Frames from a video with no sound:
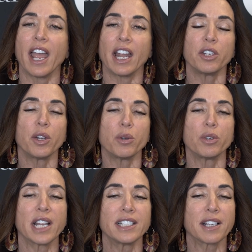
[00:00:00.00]
And you know, you
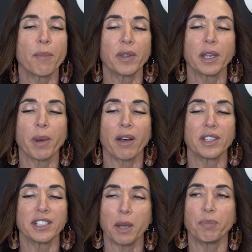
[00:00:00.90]
said something about
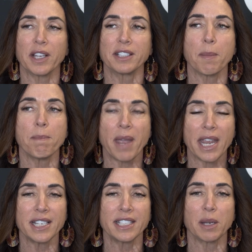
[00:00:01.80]
the tip that's
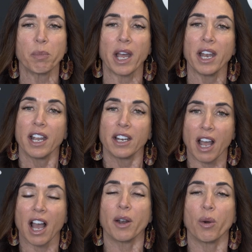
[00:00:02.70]
amazing, but
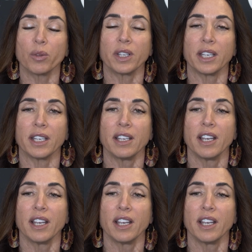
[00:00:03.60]
not only